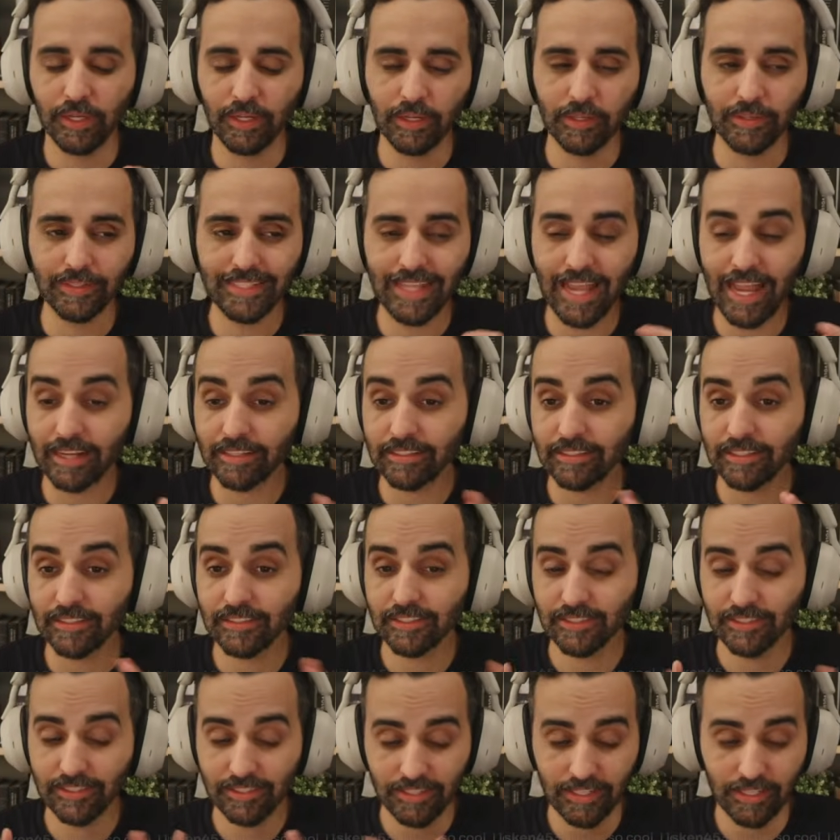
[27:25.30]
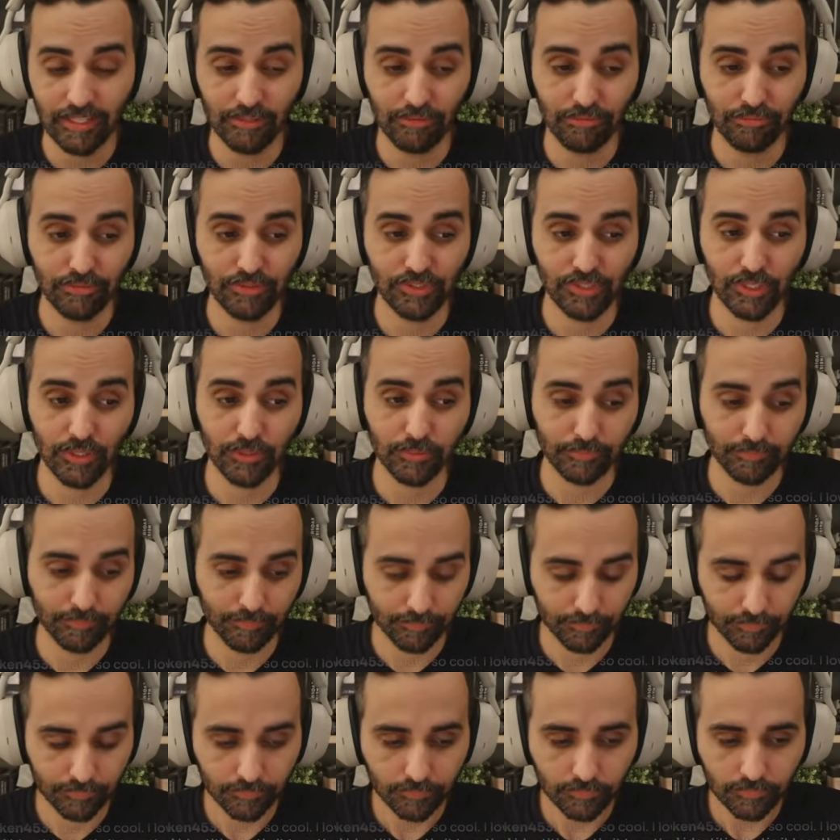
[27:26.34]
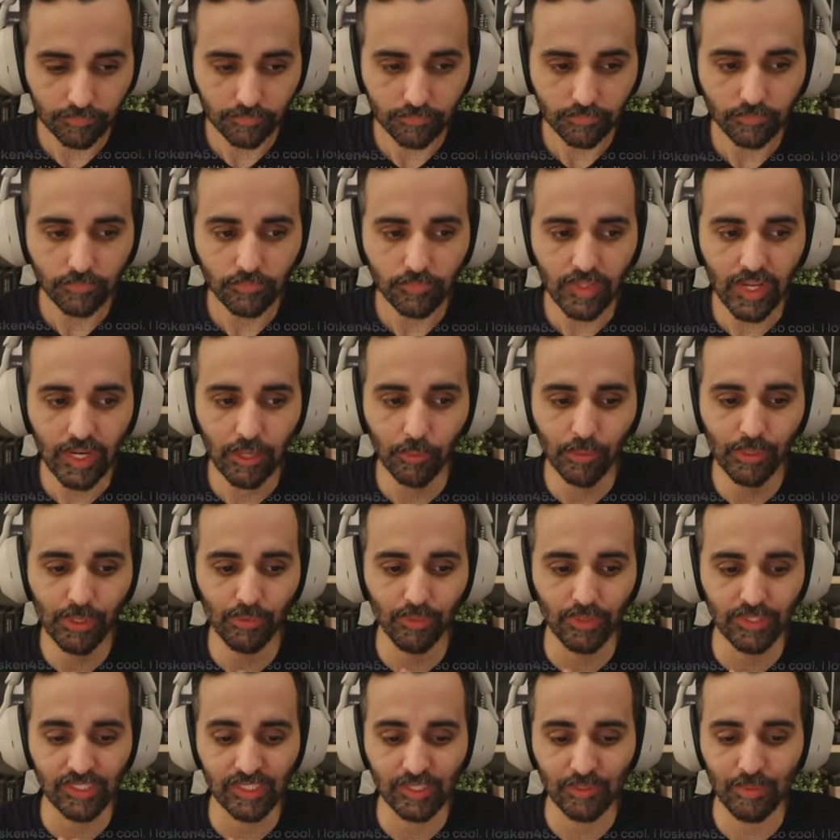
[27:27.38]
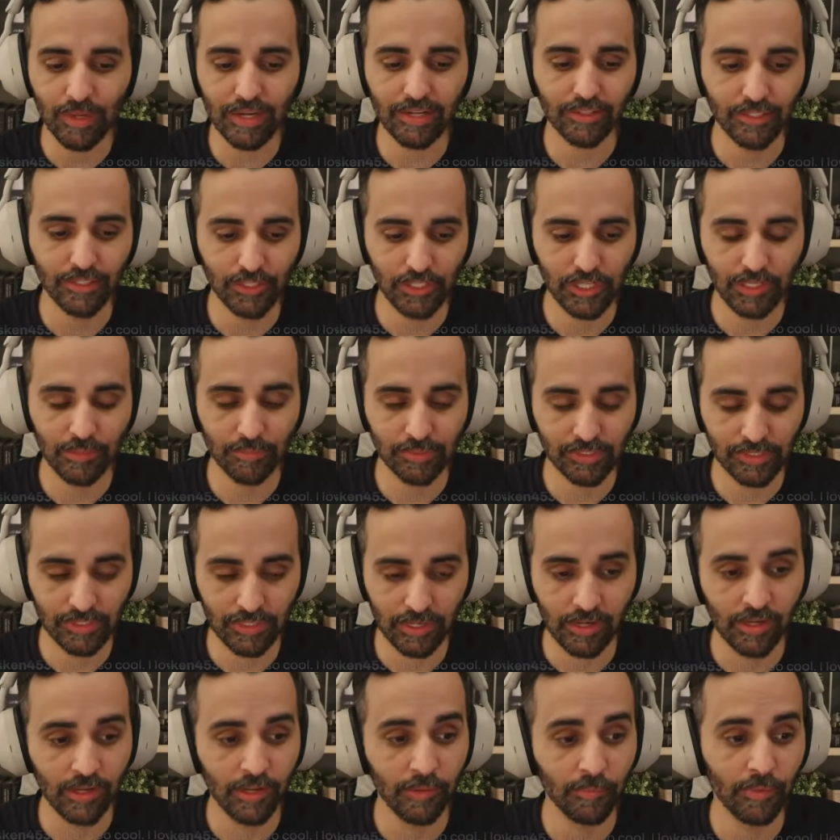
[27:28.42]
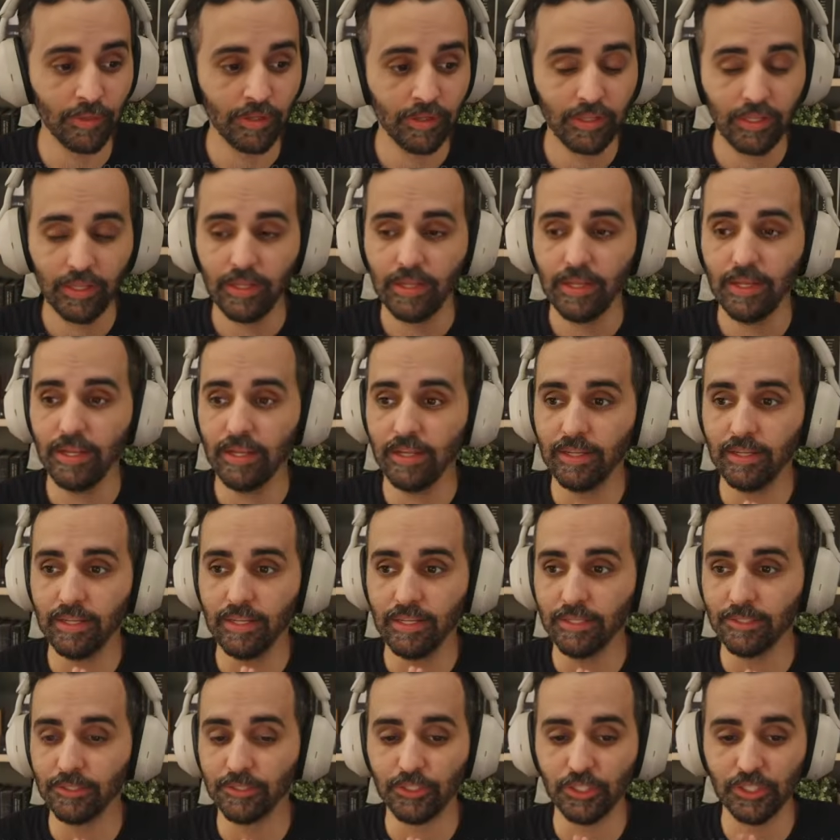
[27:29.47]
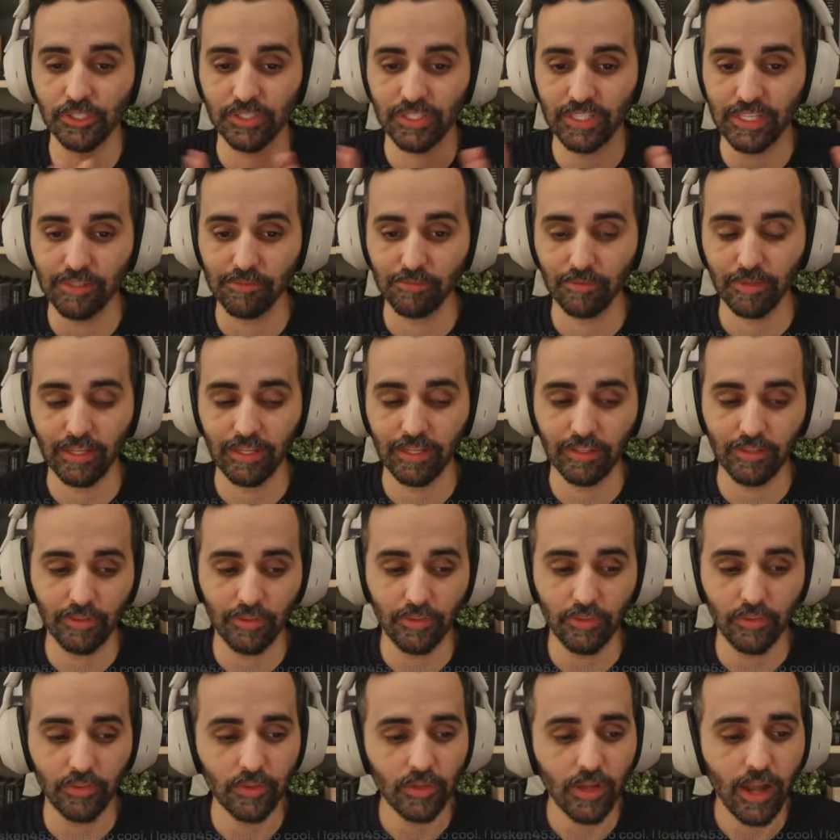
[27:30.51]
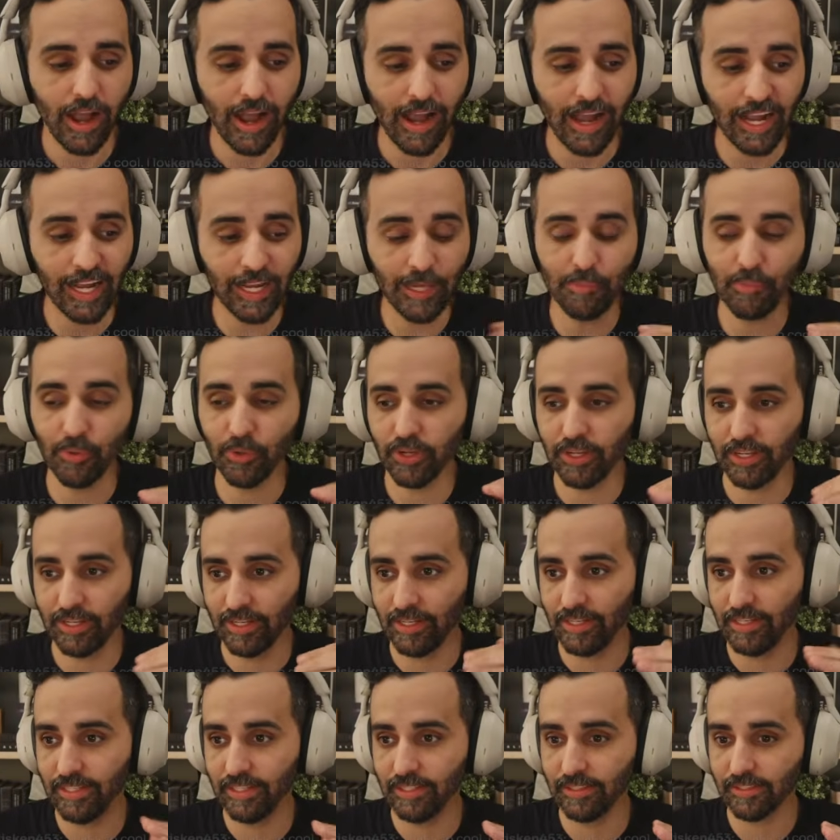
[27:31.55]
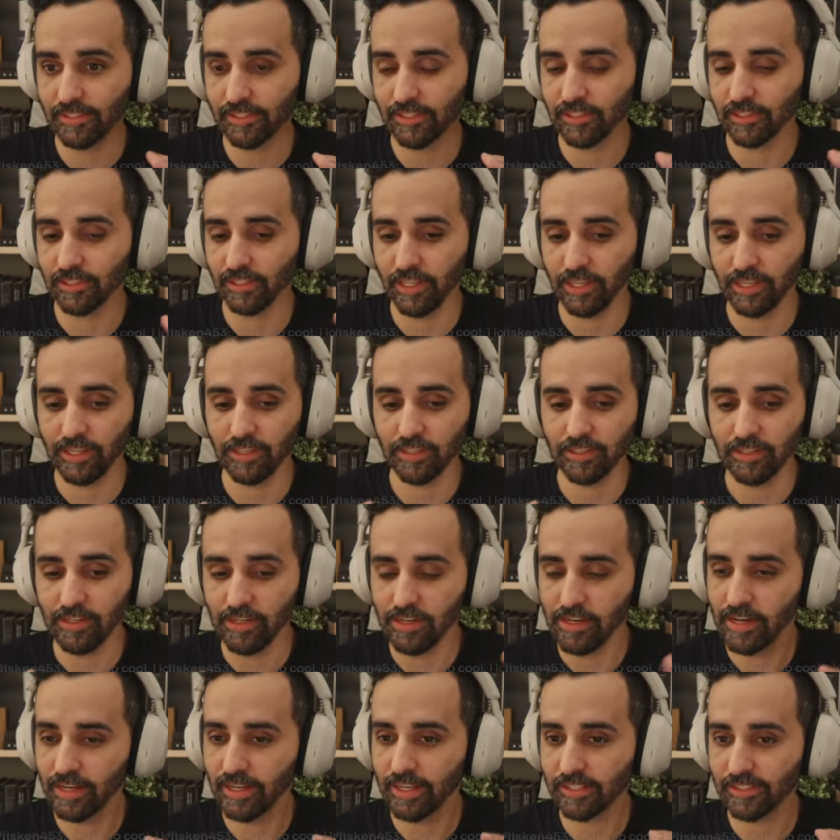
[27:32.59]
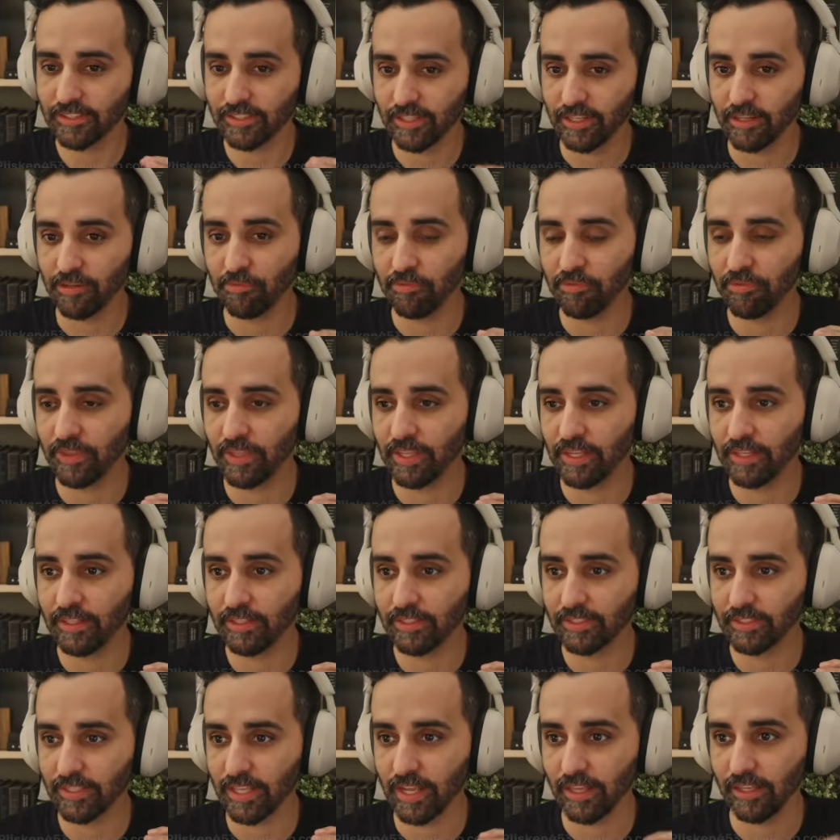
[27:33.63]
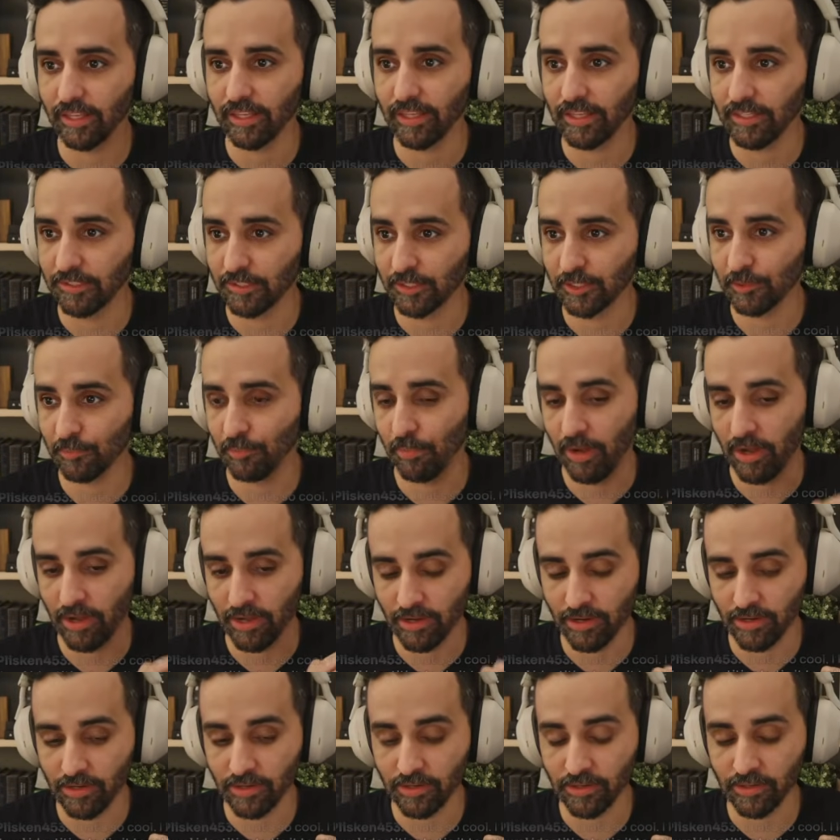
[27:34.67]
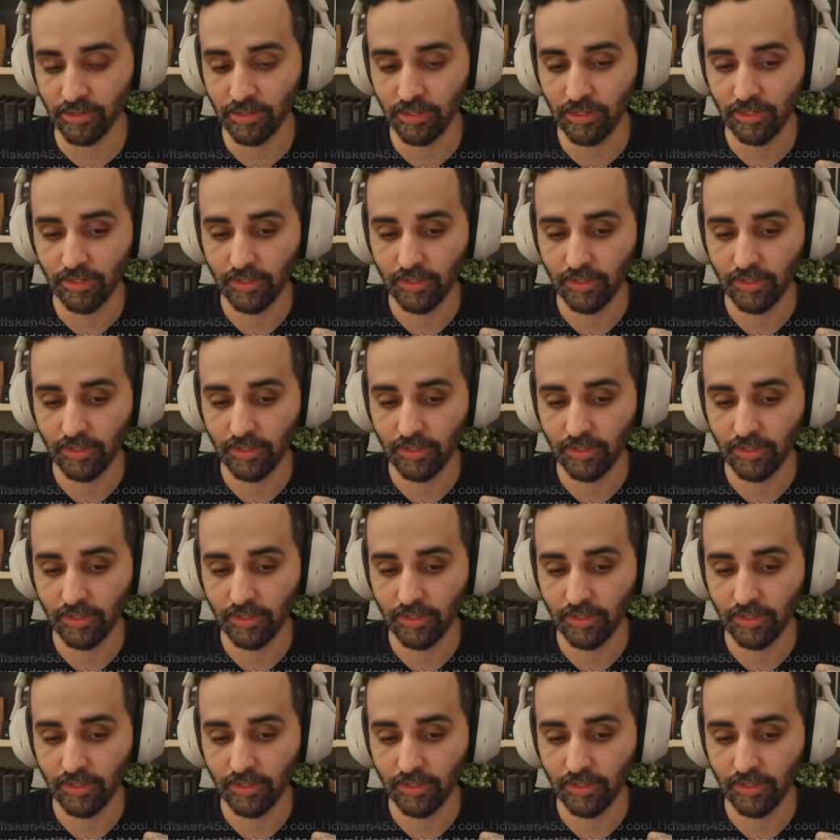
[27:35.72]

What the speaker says: tactics and stuff. So I want to respect the GM's time and just give like hyper condensed like nuggets of things that like inspire